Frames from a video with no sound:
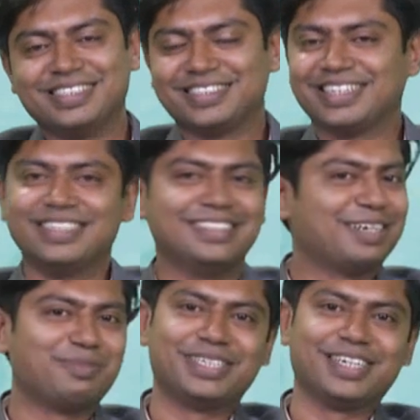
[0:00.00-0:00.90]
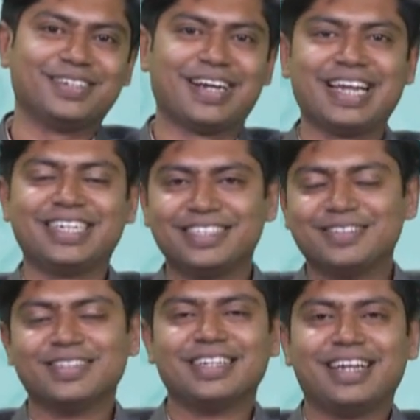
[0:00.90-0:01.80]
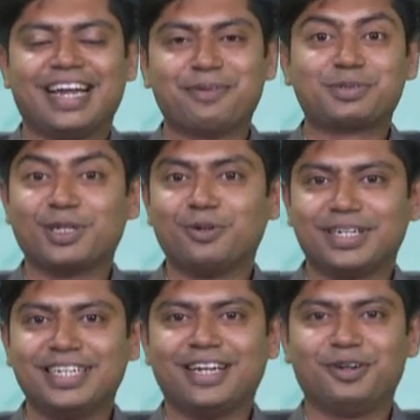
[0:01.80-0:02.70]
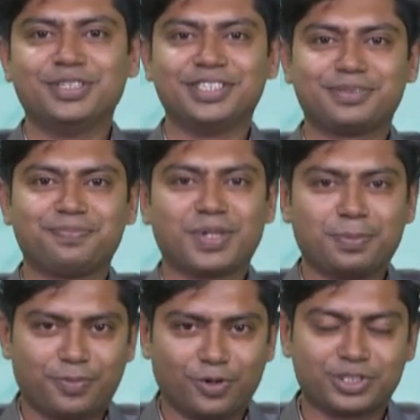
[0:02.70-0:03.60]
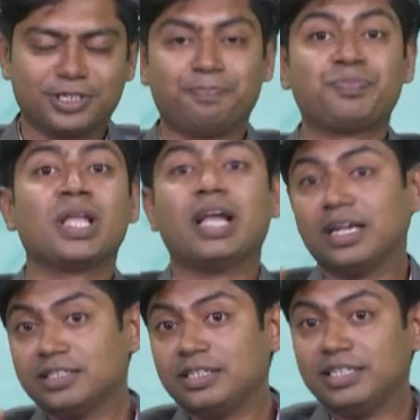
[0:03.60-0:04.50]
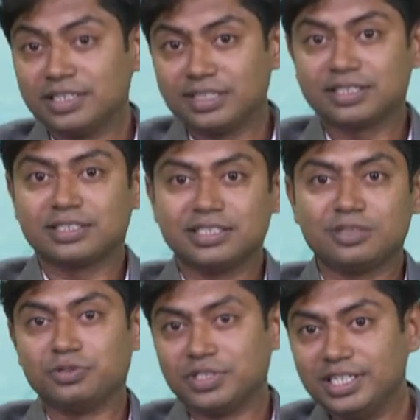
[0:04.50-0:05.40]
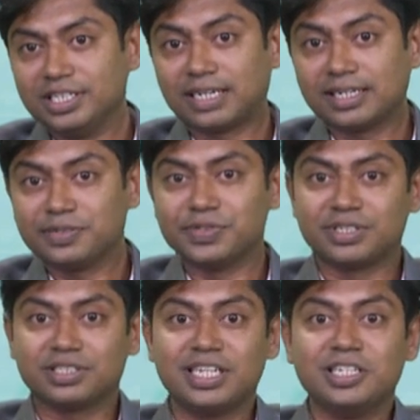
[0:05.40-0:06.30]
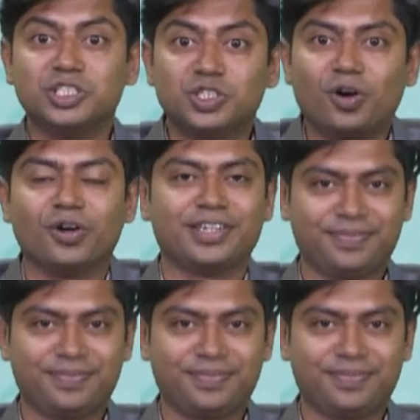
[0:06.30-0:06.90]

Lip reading: skills. Let me tell you, I absolutely love this portion. And the reason is this, you see, tongue twisters, they enjoy,